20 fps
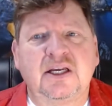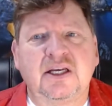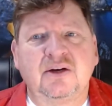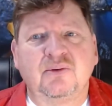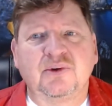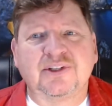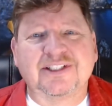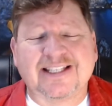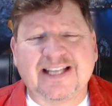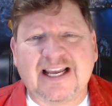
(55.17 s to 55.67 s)

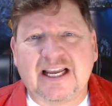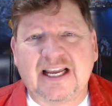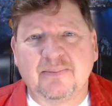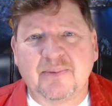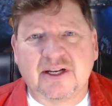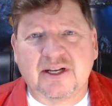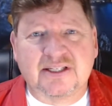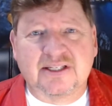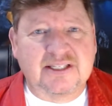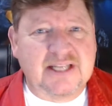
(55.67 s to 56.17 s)
well, today I'm
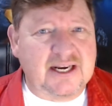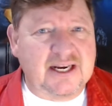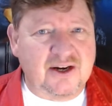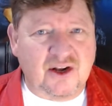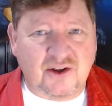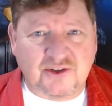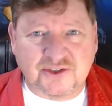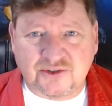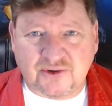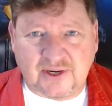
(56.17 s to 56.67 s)
going to set it
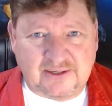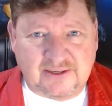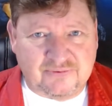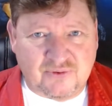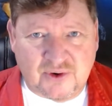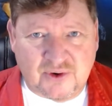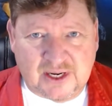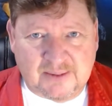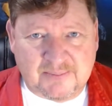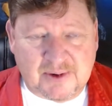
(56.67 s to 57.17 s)
all straight
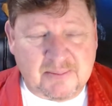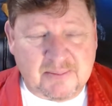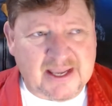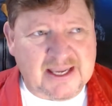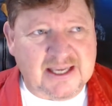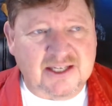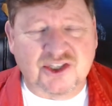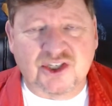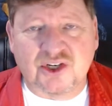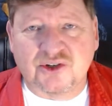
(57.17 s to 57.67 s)
for you. I'm going to make
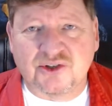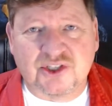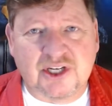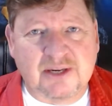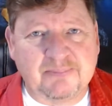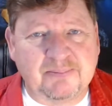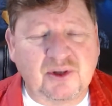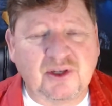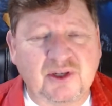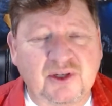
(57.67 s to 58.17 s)
it so
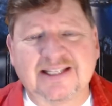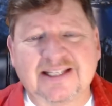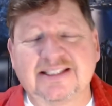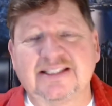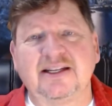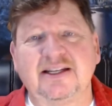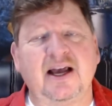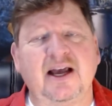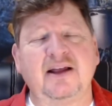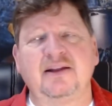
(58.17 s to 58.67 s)
simple.
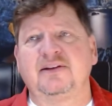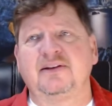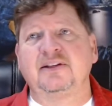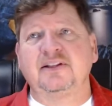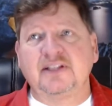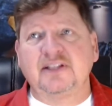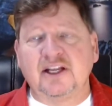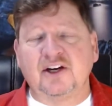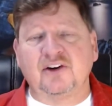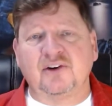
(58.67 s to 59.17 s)
It's
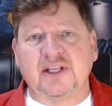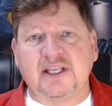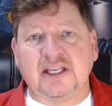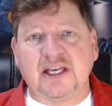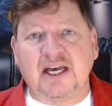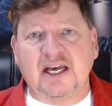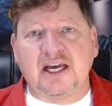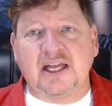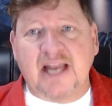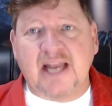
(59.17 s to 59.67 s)
literally
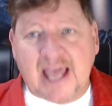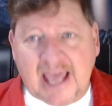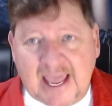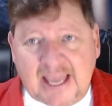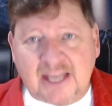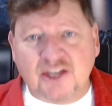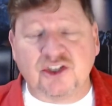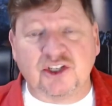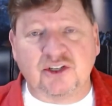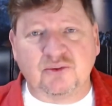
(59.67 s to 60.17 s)
an
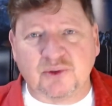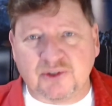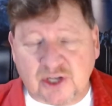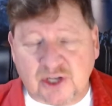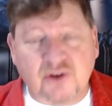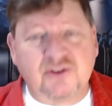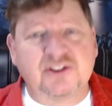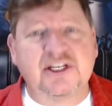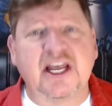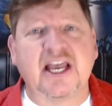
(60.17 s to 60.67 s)
agent with
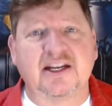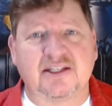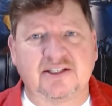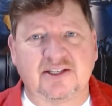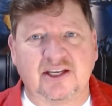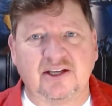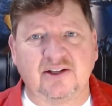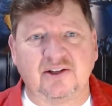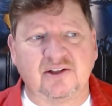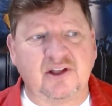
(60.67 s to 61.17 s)
no tech
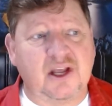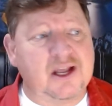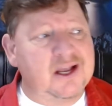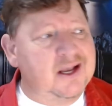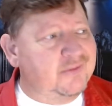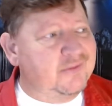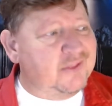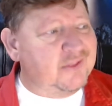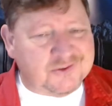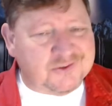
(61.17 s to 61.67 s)
skill
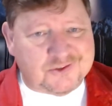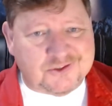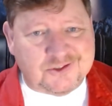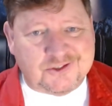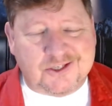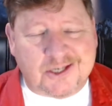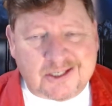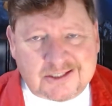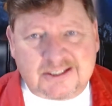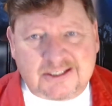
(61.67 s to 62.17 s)
that
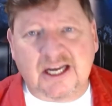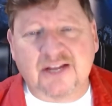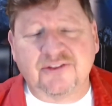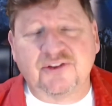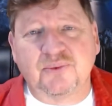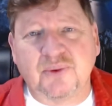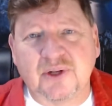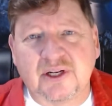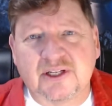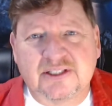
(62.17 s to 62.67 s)
just got
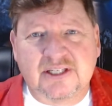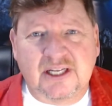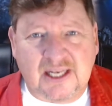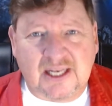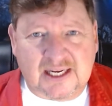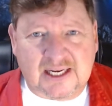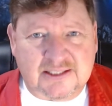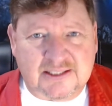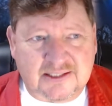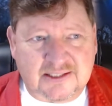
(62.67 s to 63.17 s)
the real estate
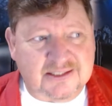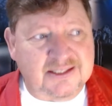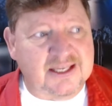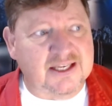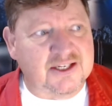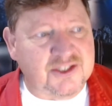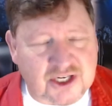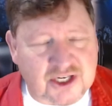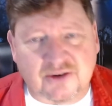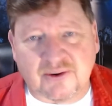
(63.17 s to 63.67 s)
license
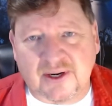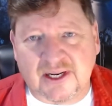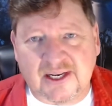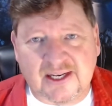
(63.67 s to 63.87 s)
can generate